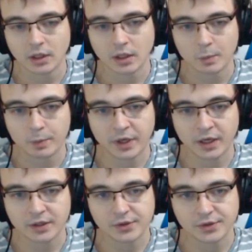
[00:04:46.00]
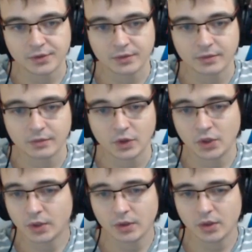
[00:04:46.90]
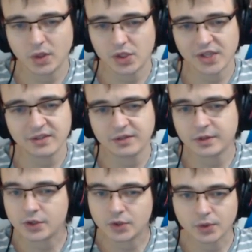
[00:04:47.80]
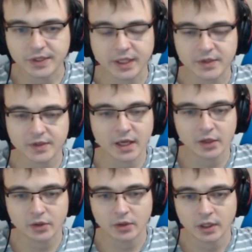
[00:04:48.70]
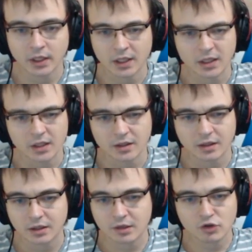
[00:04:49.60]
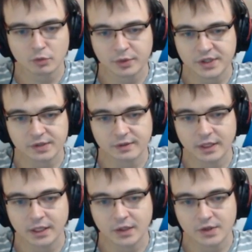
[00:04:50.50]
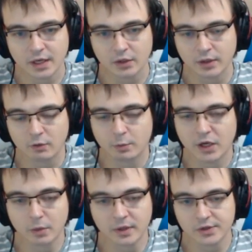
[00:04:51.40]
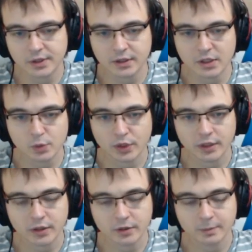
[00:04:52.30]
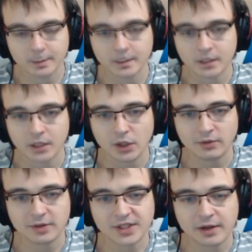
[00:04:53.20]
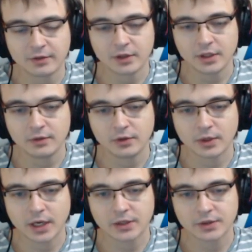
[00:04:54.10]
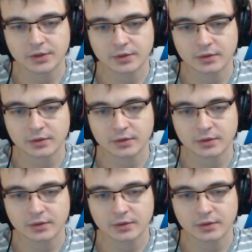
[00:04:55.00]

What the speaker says: But you just have different tools against aggro. Control Priest is fine against aggro. You have Pyromancer and Duskbreaker. You will suffer if you cut